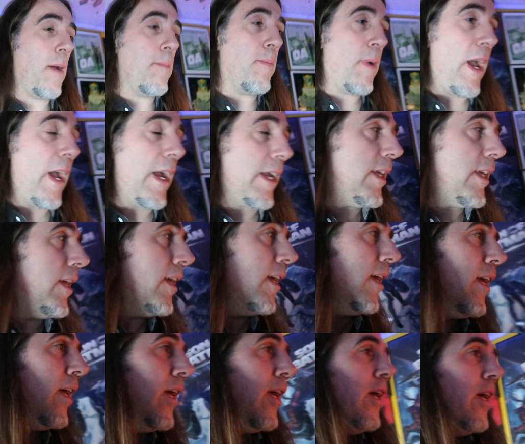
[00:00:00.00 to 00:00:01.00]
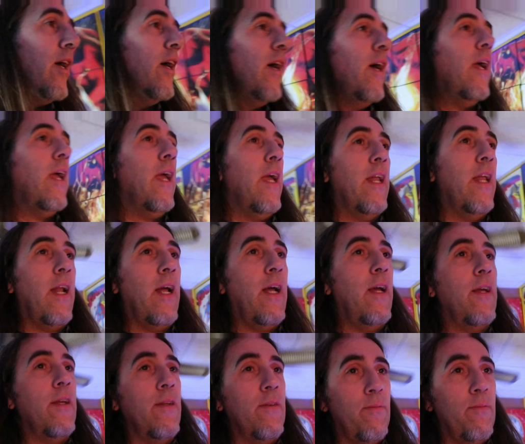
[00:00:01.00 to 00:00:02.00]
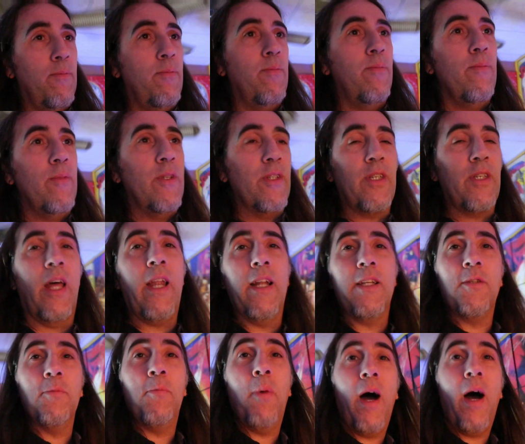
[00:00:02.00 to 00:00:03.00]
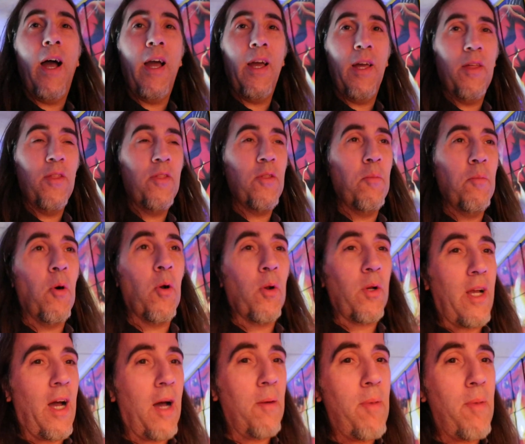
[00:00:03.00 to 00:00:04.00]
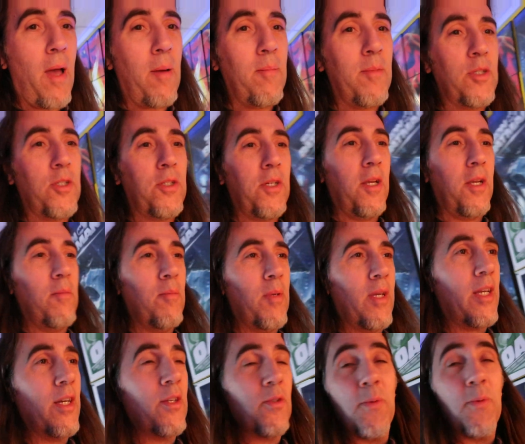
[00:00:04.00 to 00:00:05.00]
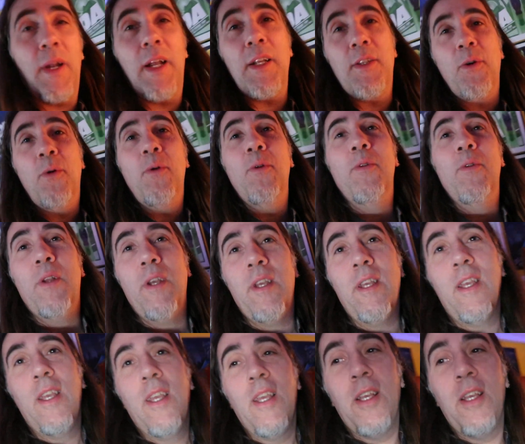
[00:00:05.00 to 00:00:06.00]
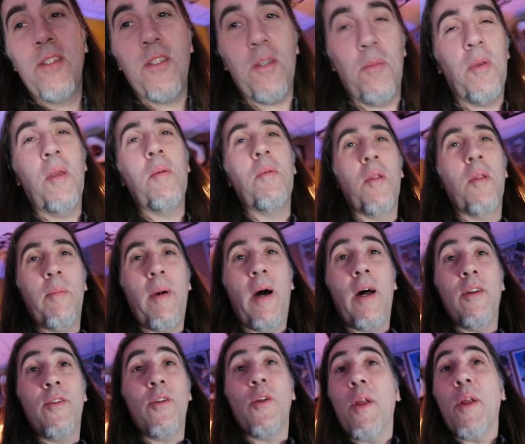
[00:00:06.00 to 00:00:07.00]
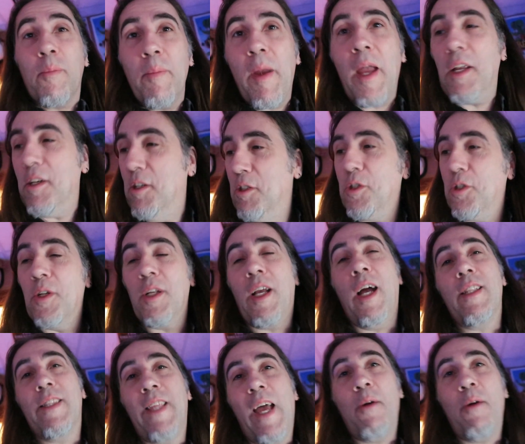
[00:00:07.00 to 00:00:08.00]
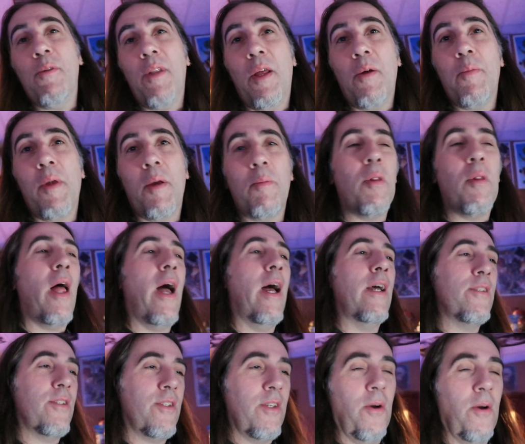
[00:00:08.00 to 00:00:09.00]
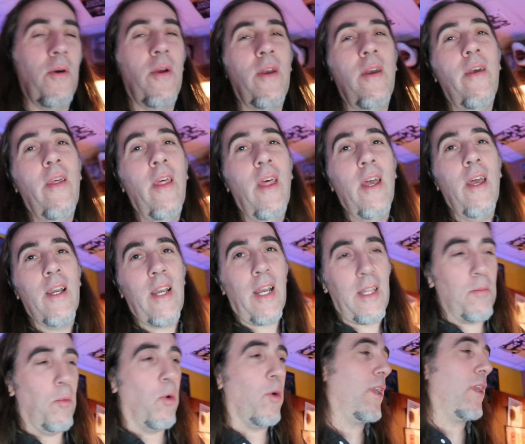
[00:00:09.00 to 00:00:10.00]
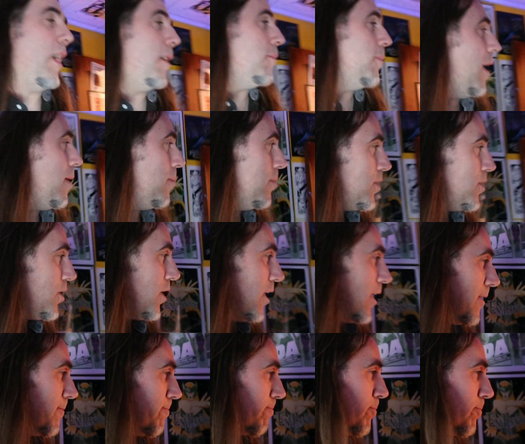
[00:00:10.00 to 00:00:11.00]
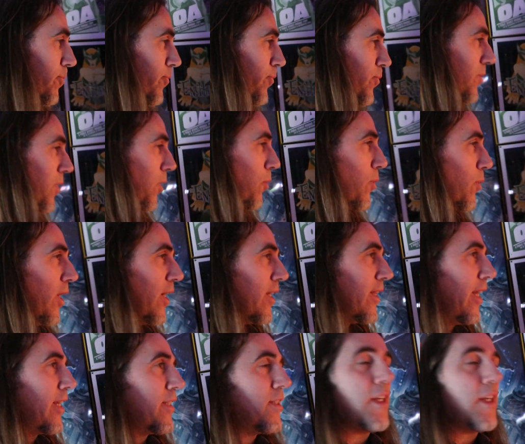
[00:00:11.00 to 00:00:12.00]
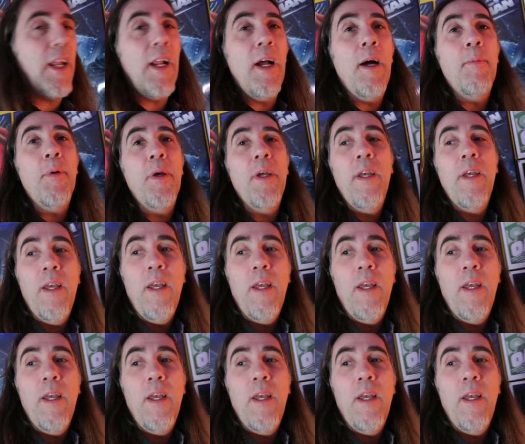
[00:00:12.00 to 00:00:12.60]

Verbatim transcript: got back, and I decided to buy the Mortal Kombat machine, because when I told some people about it, they're like, man, you should have got that one, that'd be a blast. So, got the Mortal Kombat machine. We're gonna get that set up.